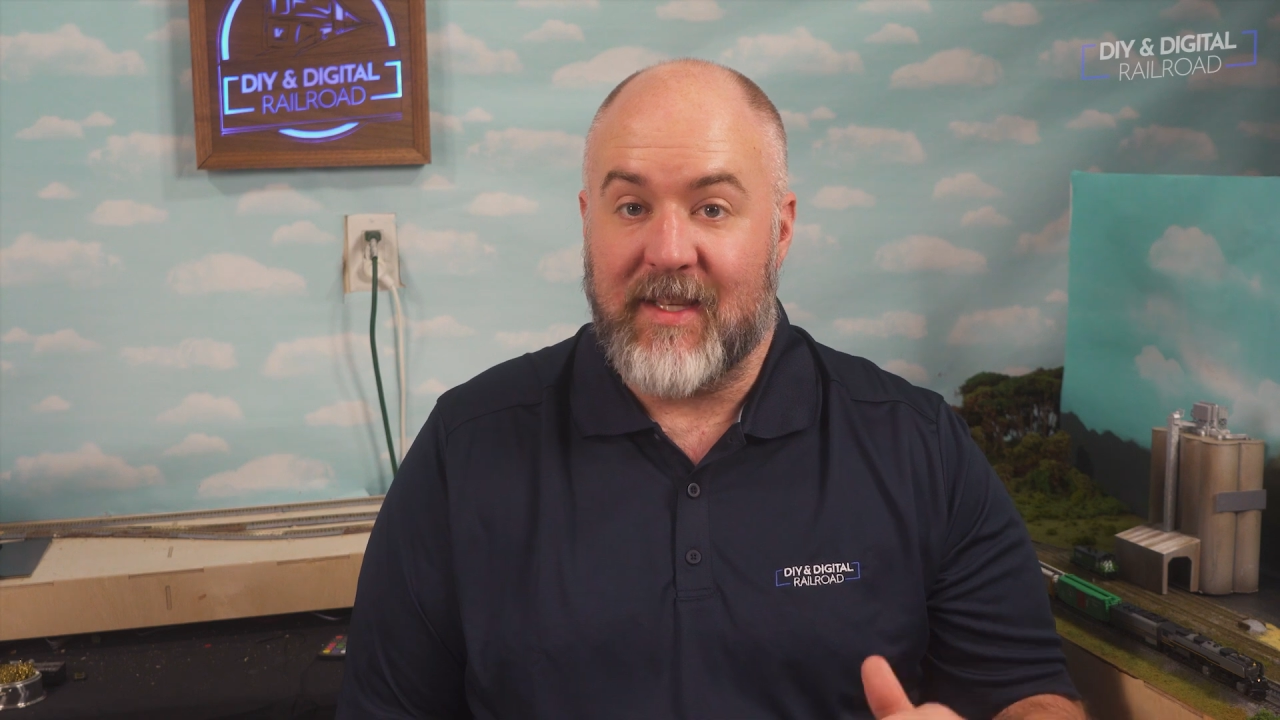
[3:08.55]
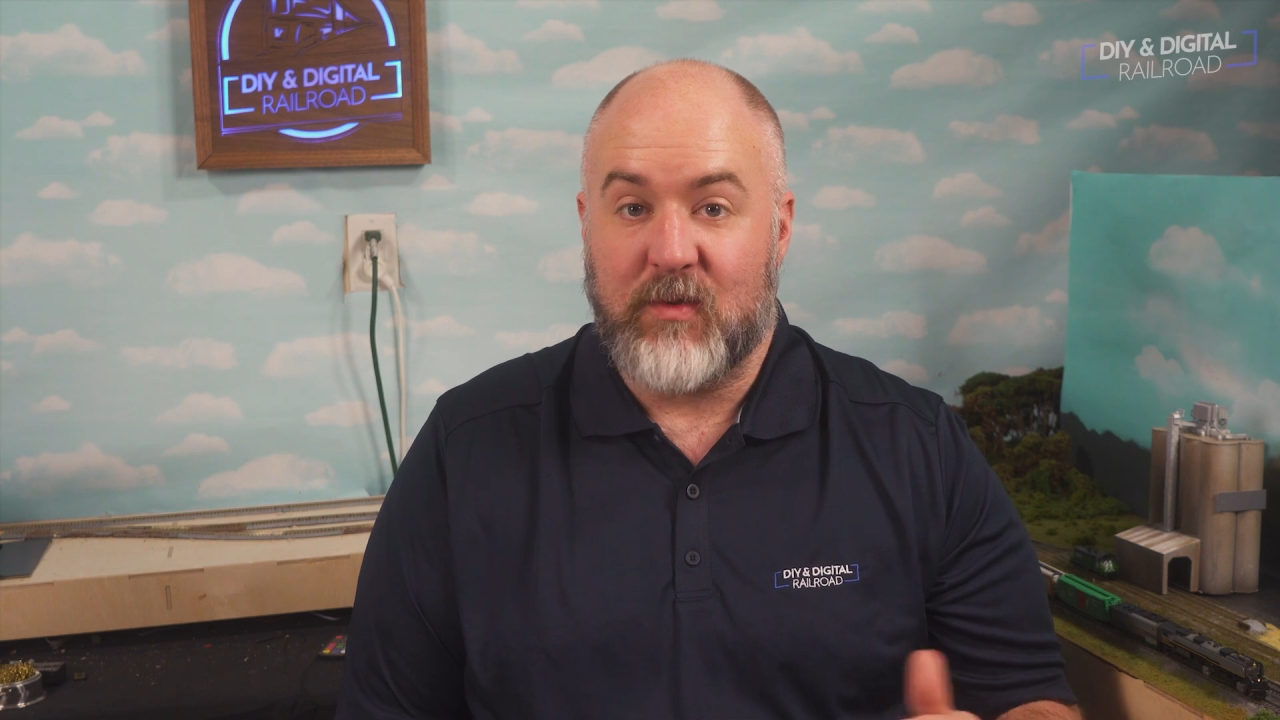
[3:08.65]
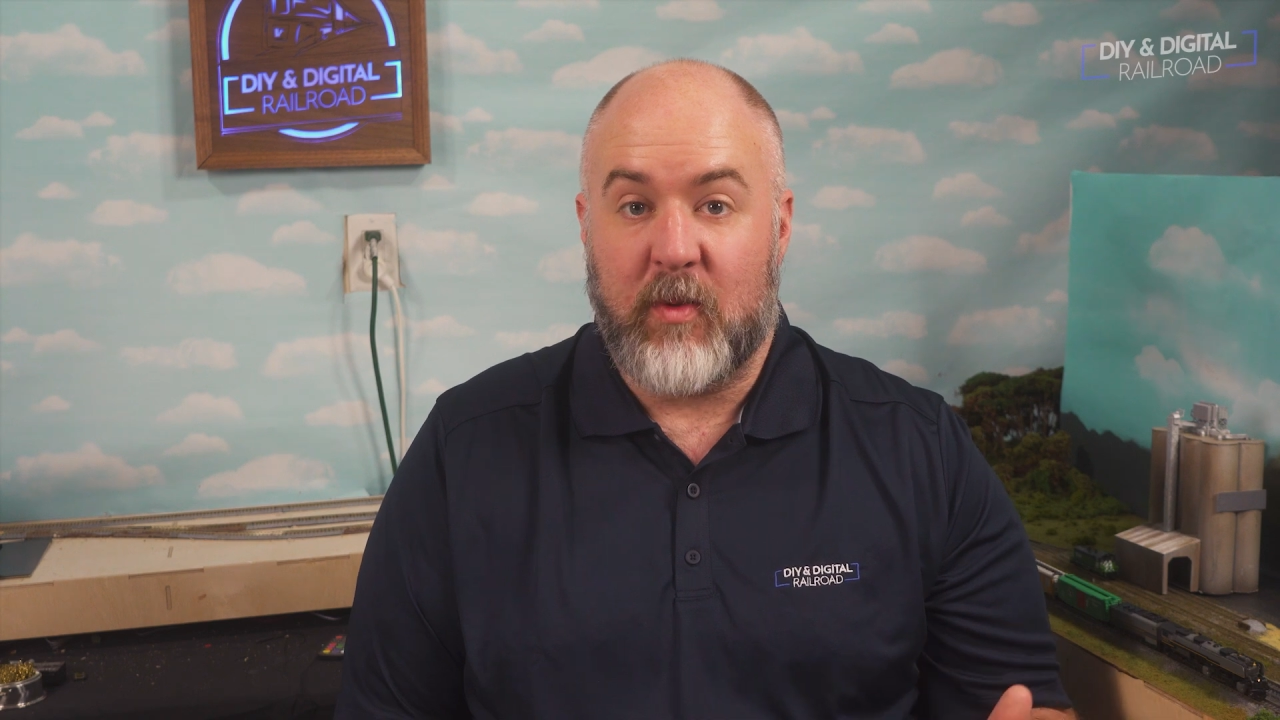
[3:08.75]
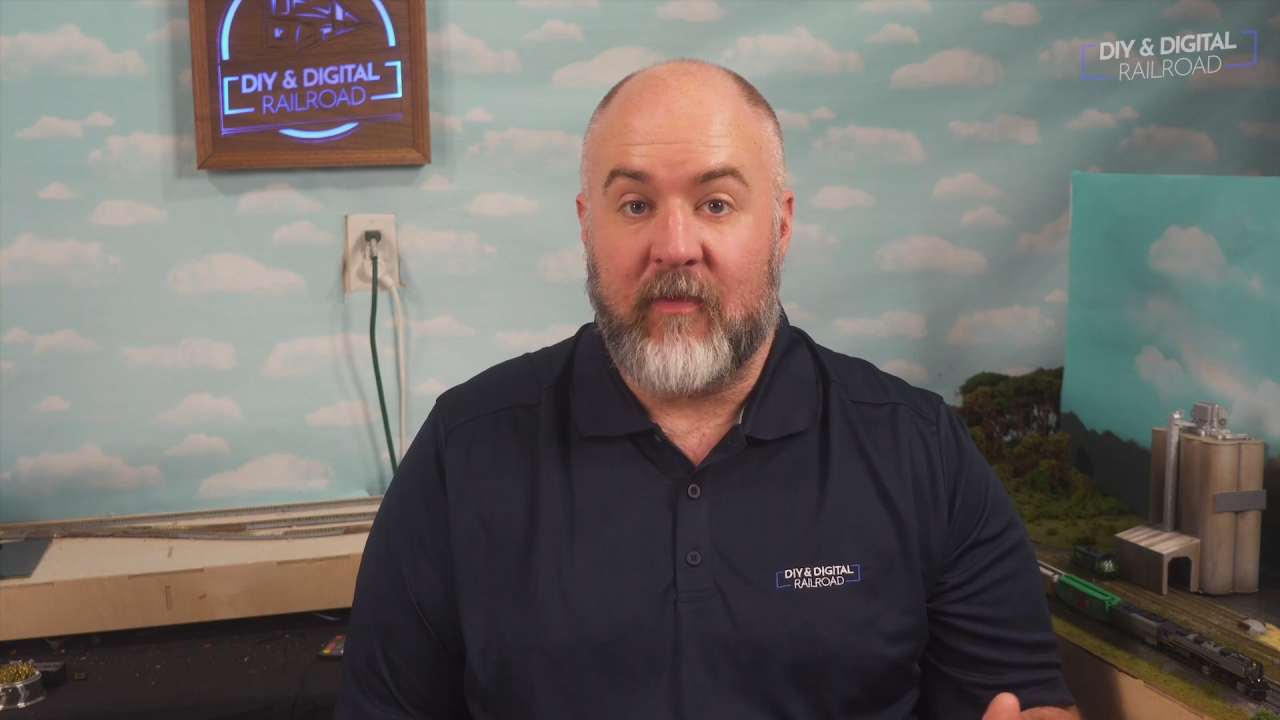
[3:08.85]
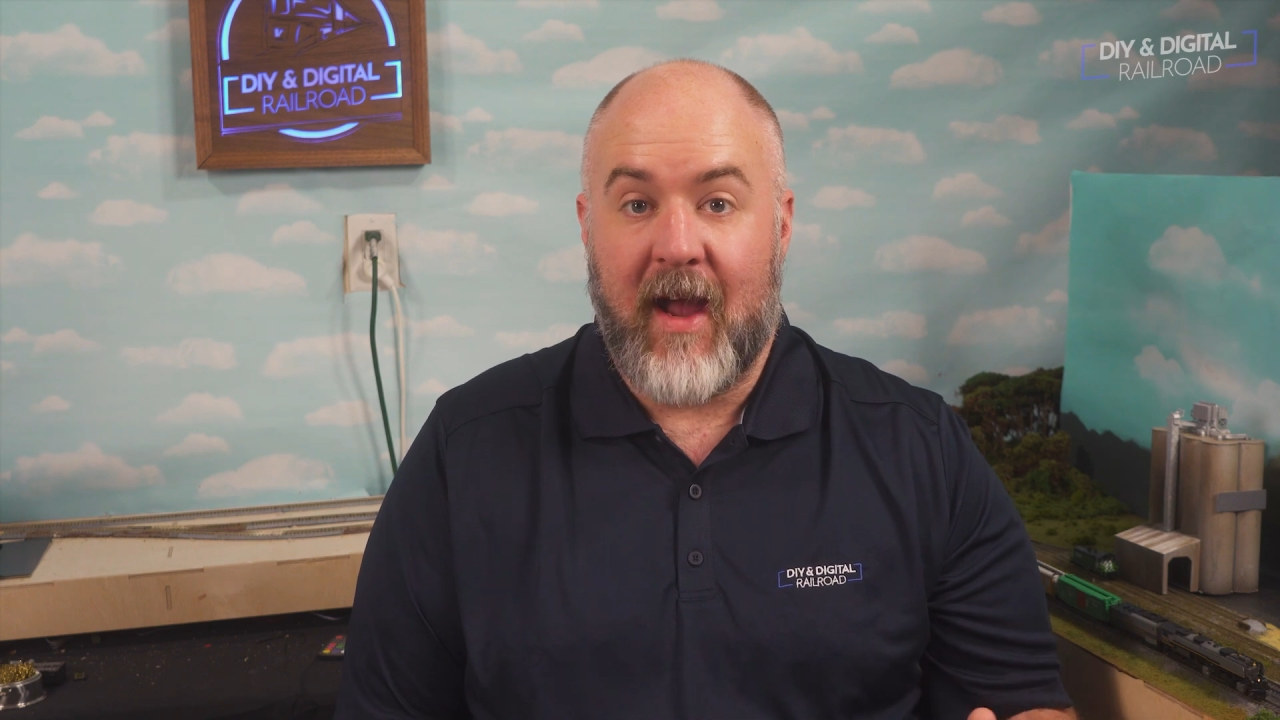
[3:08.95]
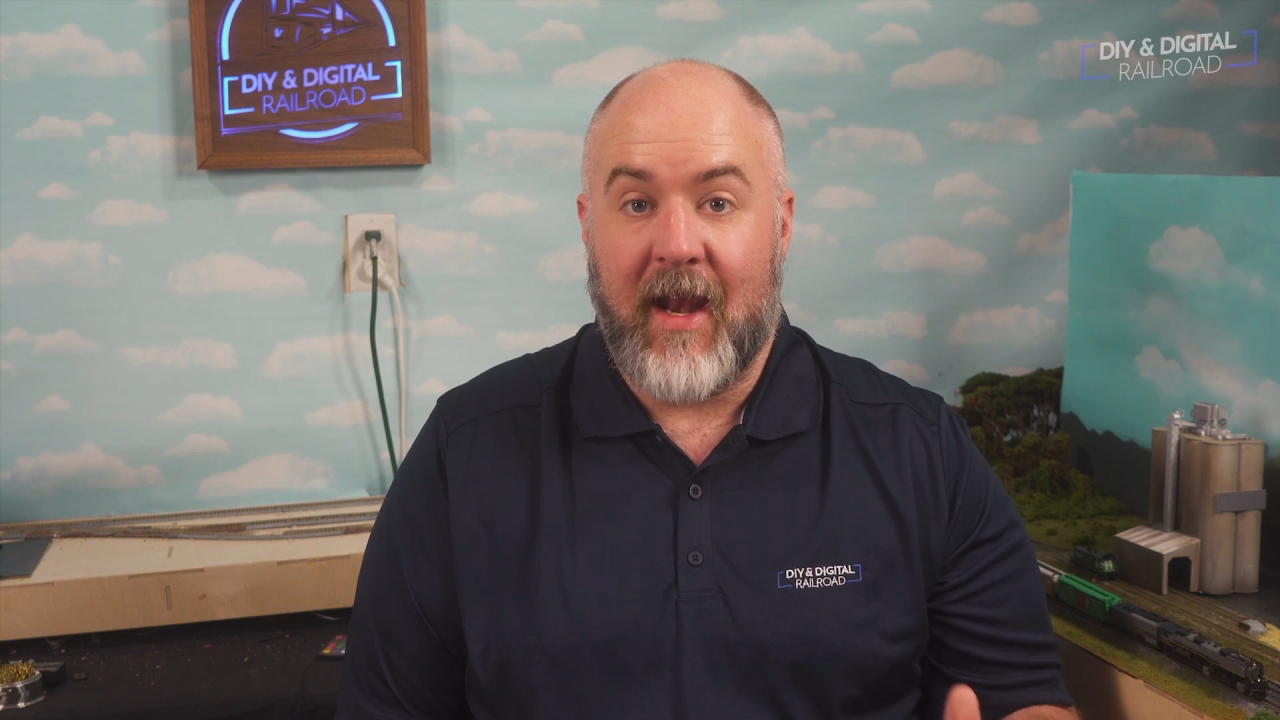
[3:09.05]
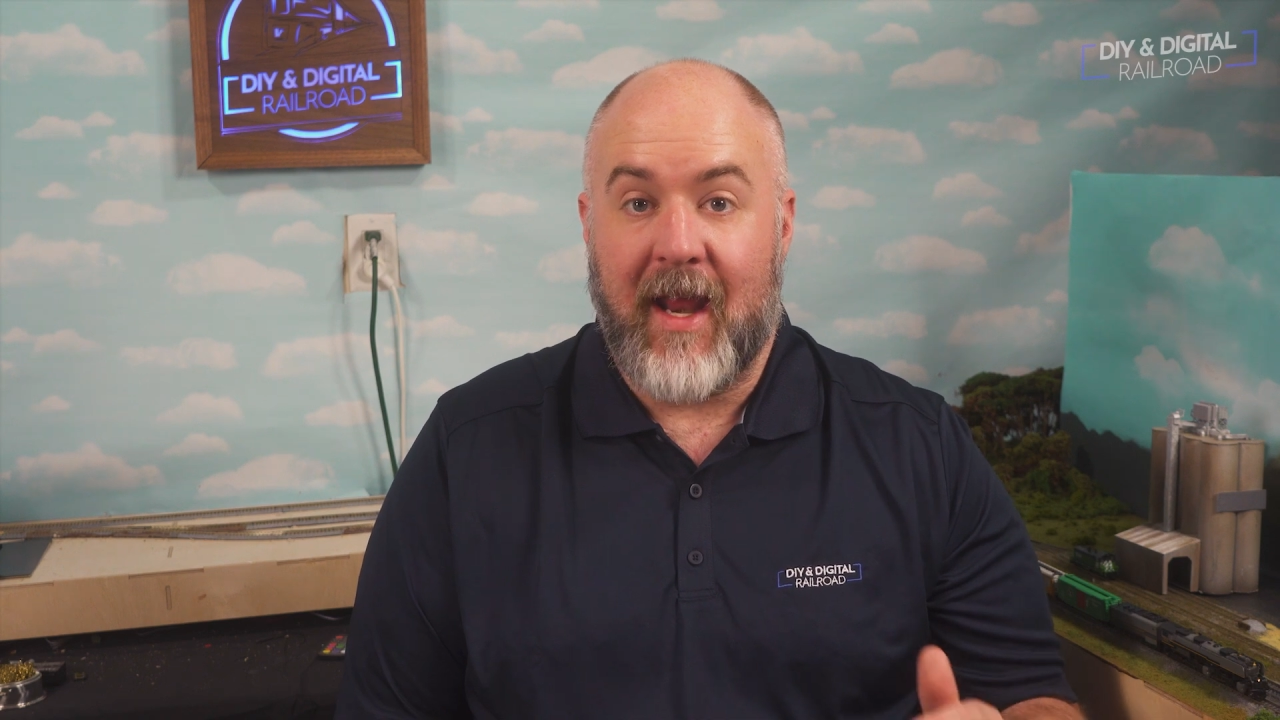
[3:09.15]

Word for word: this will provide